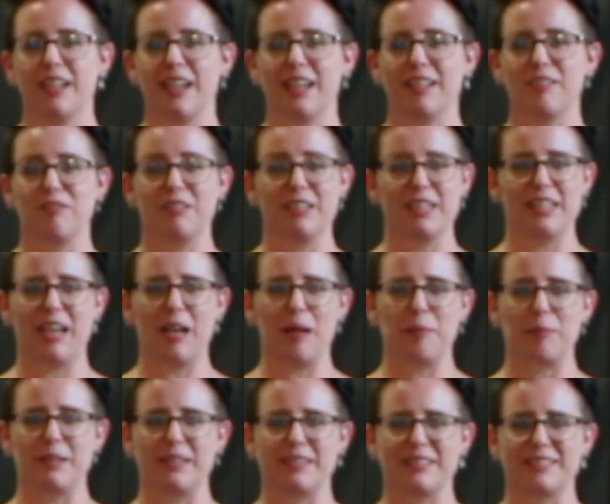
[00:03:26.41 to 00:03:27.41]
and really
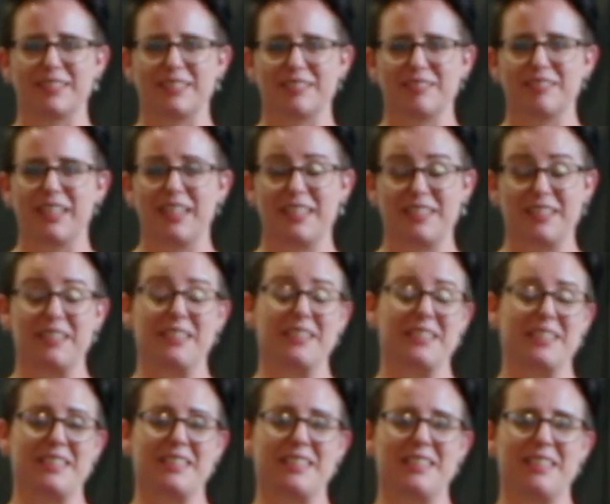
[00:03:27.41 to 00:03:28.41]
happy and excited
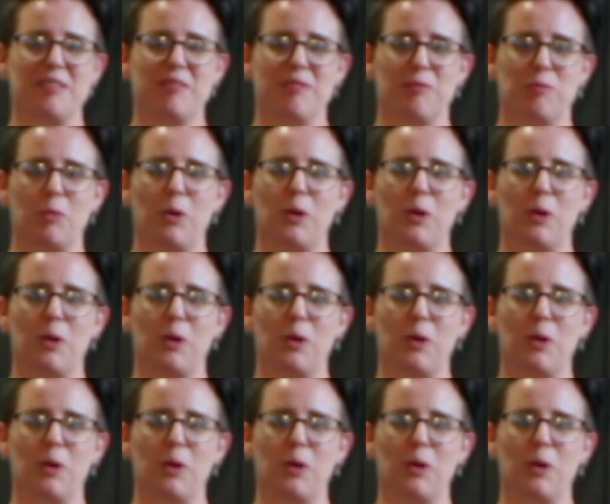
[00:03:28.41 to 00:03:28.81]
to see